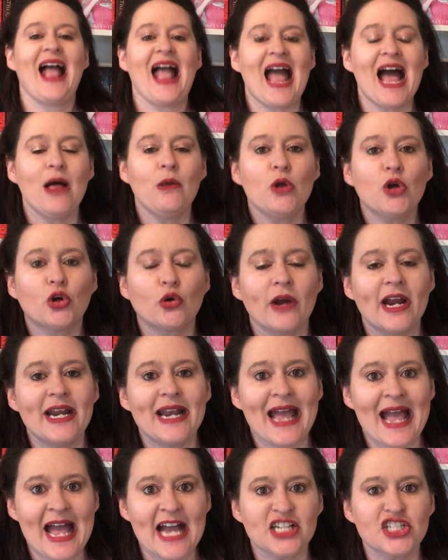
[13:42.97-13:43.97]

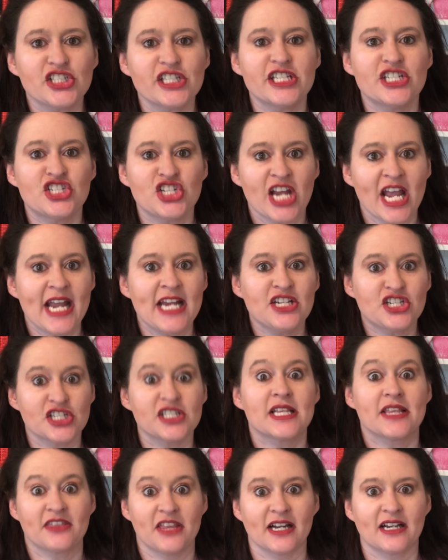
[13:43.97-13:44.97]
Owlcrate actually
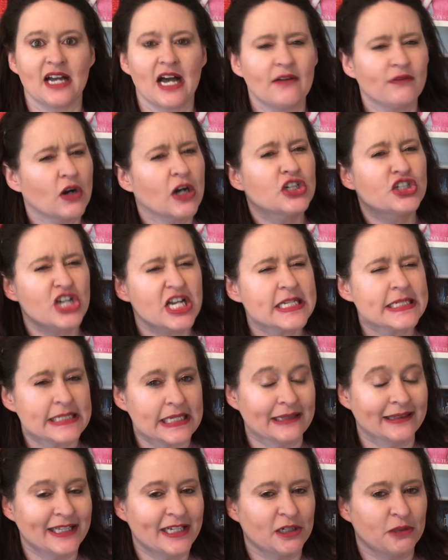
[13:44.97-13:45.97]
changes the cover just
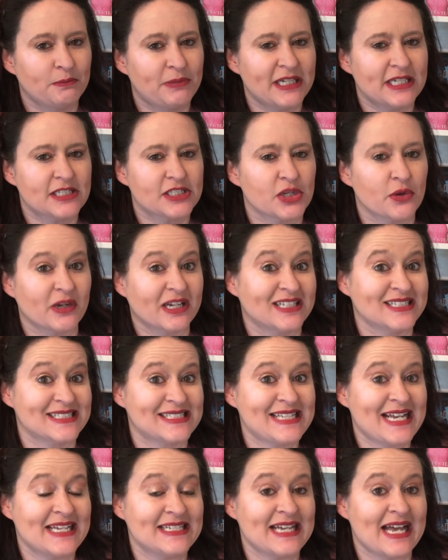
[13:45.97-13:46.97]
a little bit so it can
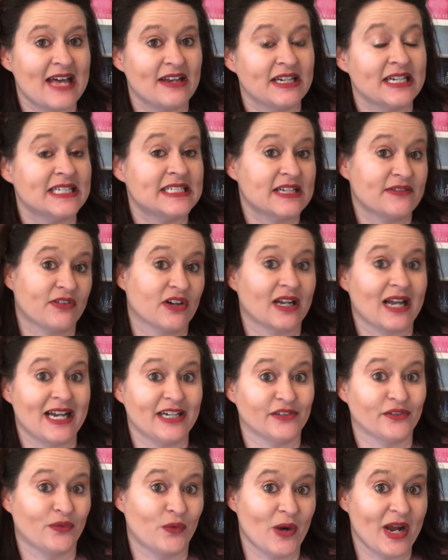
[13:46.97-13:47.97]
stand out in a different
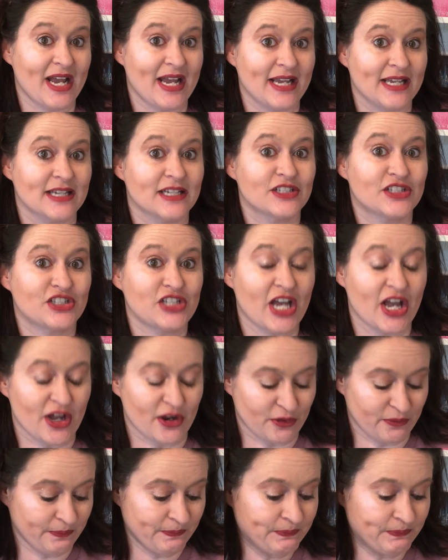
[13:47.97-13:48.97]
kind of way. So